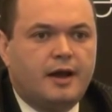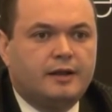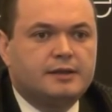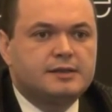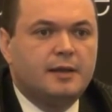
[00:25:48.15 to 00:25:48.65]

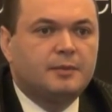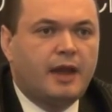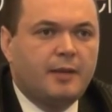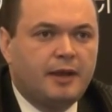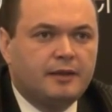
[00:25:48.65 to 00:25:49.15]
At the same
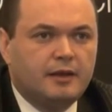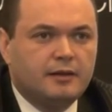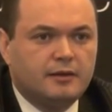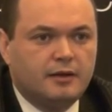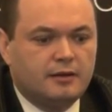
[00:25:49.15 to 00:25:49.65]
time, I
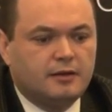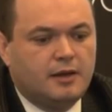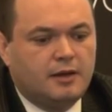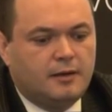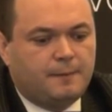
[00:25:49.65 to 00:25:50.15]
think the,
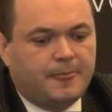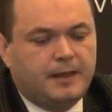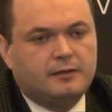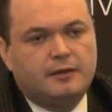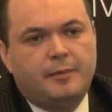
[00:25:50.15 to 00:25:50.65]

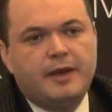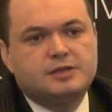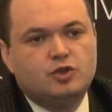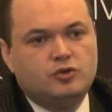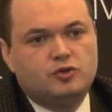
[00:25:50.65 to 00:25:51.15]
the
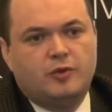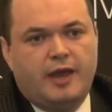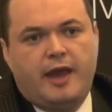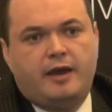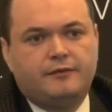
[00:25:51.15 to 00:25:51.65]
best news we
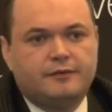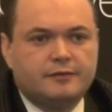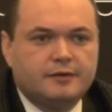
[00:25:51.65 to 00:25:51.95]
have